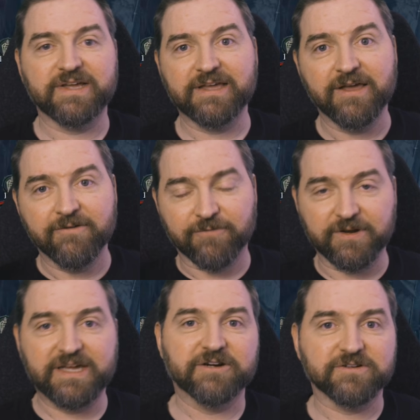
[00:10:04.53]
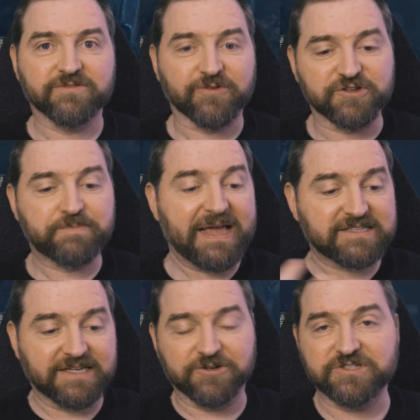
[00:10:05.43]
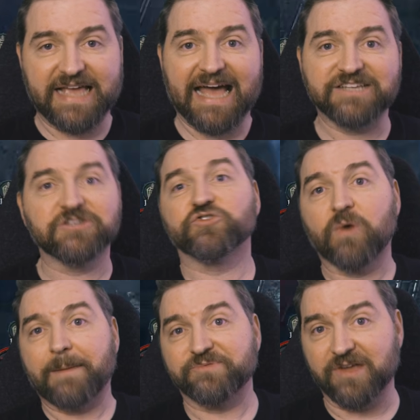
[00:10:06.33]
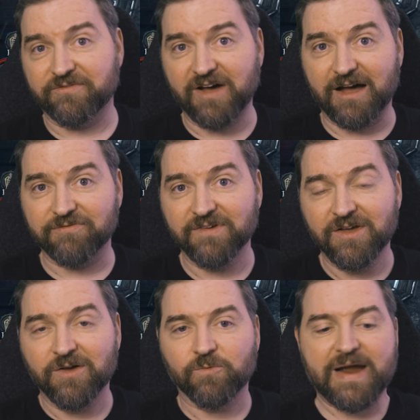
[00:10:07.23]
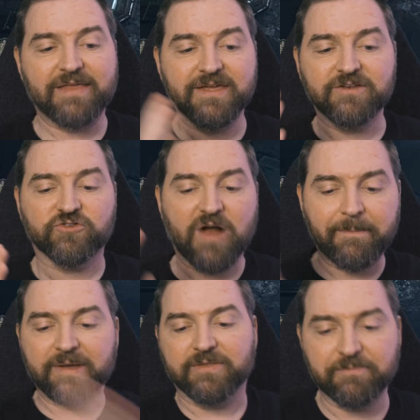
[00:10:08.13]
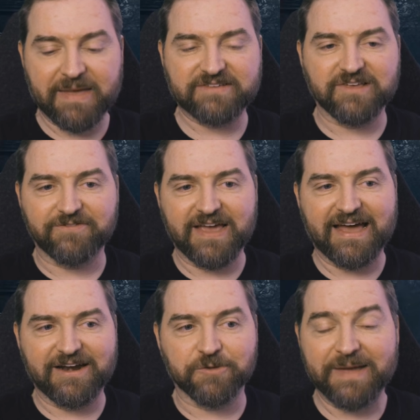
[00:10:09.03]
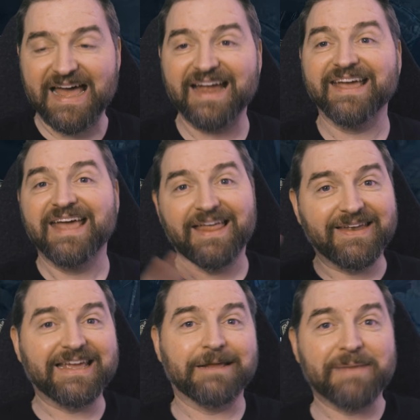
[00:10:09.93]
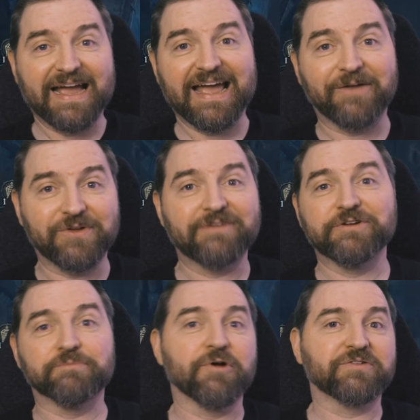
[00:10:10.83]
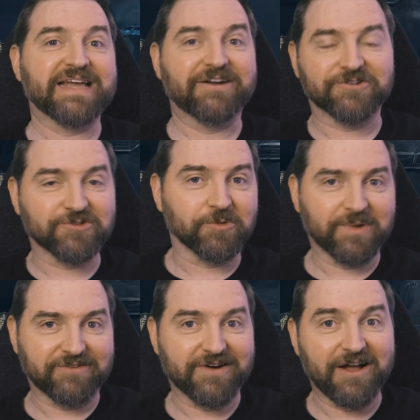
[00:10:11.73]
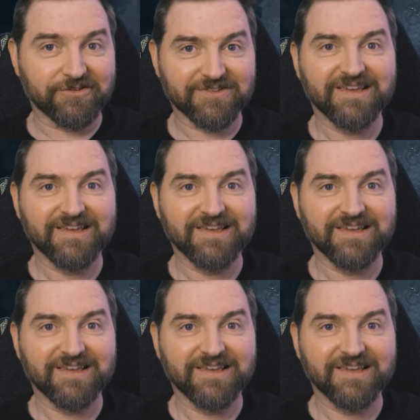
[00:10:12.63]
for gear, for space in your stash to drop stuff off, rather than dropping the best stuff you had out of your bag and then getting back out there after you broke down or sold whatever else.